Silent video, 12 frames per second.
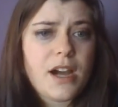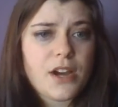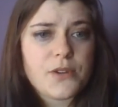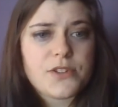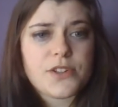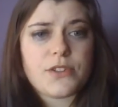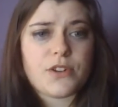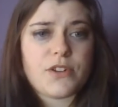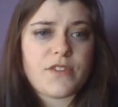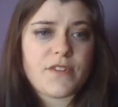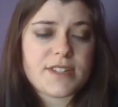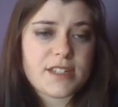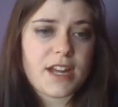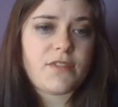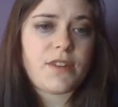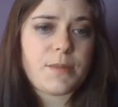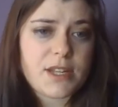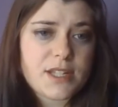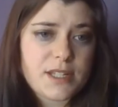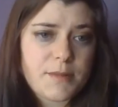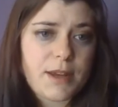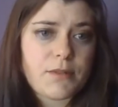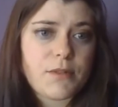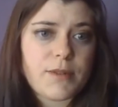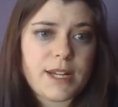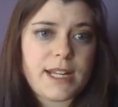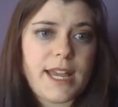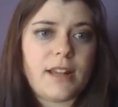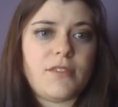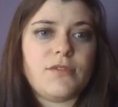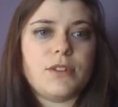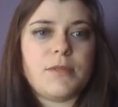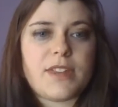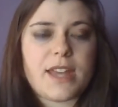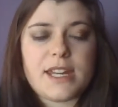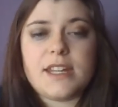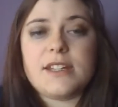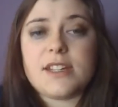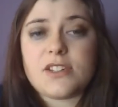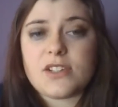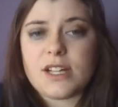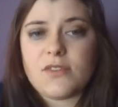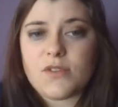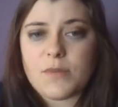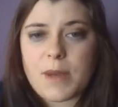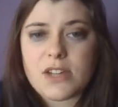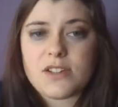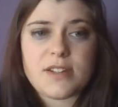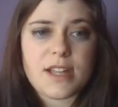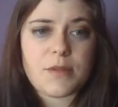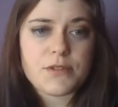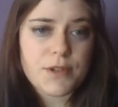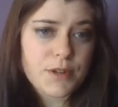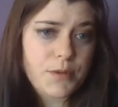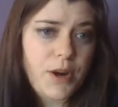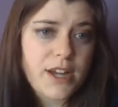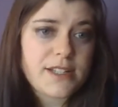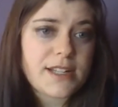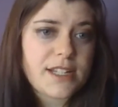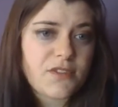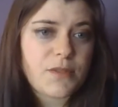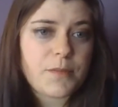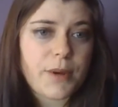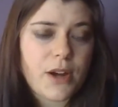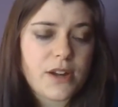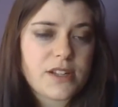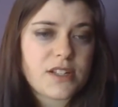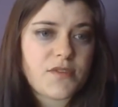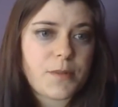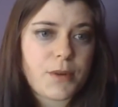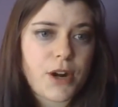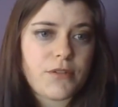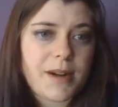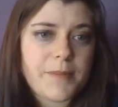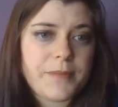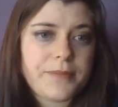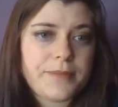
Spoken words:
I also thought that the staff at Manchester Met were really helpful with any additional information that was required at different parts of the programme.